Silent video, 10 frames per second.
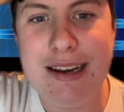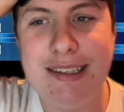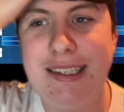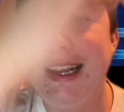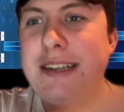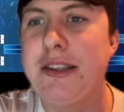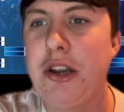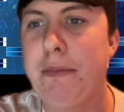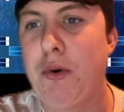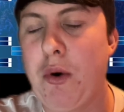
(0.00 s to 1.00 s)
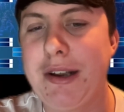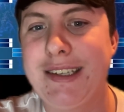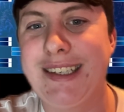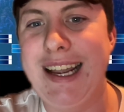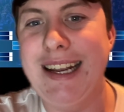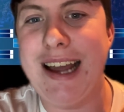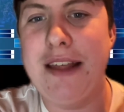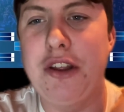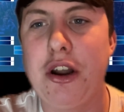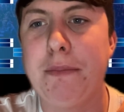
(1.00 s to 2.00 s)
sees the number 1 seed
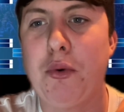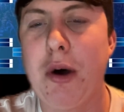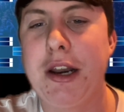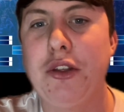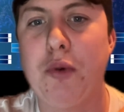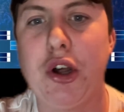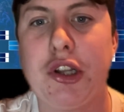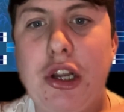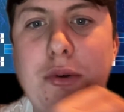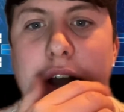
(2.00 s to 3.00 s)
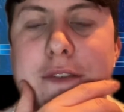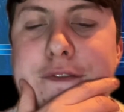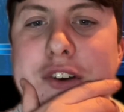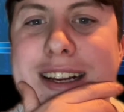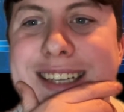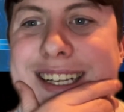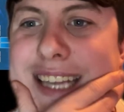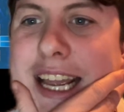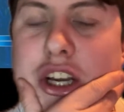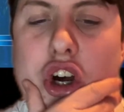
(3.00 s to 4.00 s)
and the number 1 in the world, Luke Humphries,
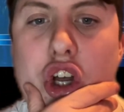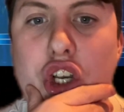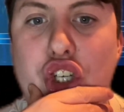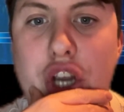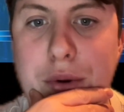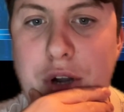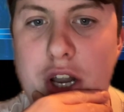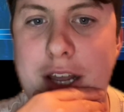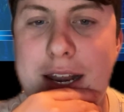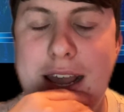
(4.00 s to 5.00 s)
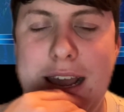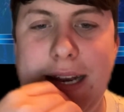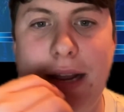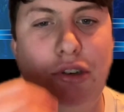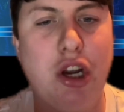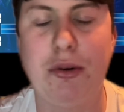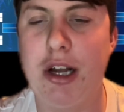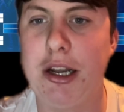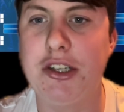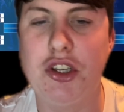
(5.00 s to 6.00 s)
take on Joe Cullen. Now, Joe
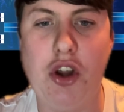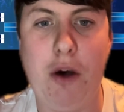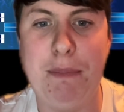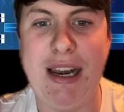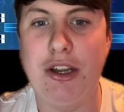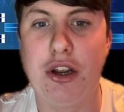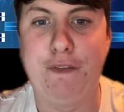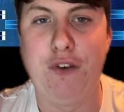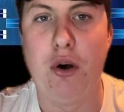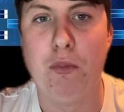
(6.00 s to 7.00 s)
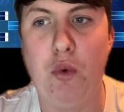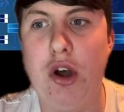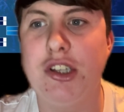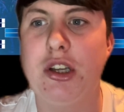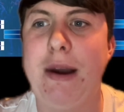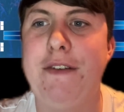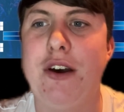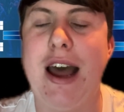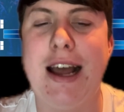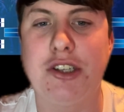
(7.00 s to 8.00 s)
Cullen's not been in good form
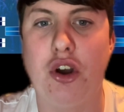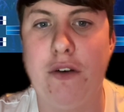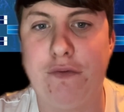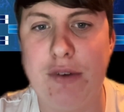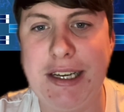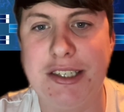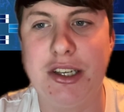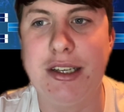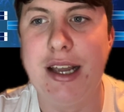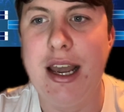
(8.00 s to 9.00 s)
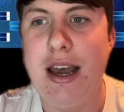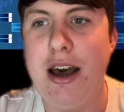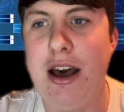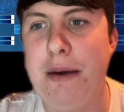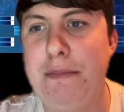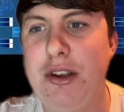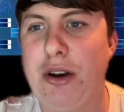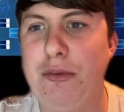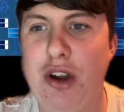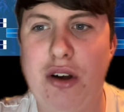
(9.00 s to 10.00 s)
whatsoever as of recent.
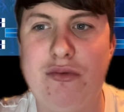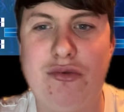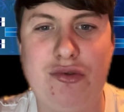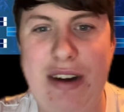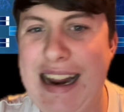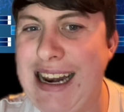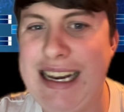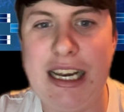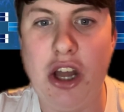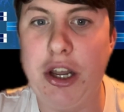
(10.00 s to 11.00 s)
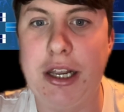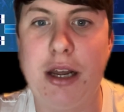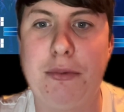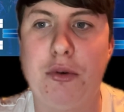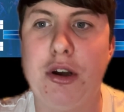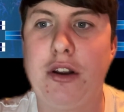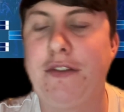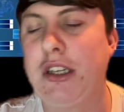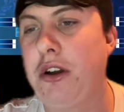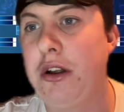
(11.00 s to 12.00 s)
Not really lighting up the world.
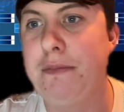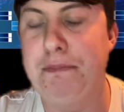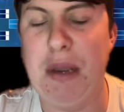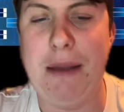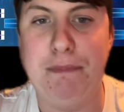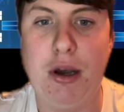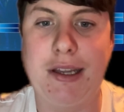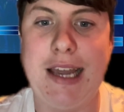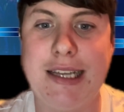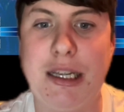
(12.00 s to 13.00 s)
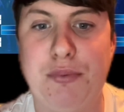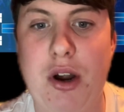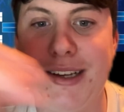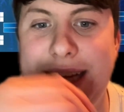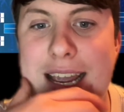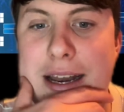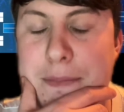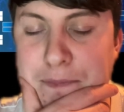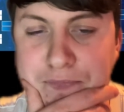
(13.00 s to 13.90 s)
Obviously got beat by Gezi Price in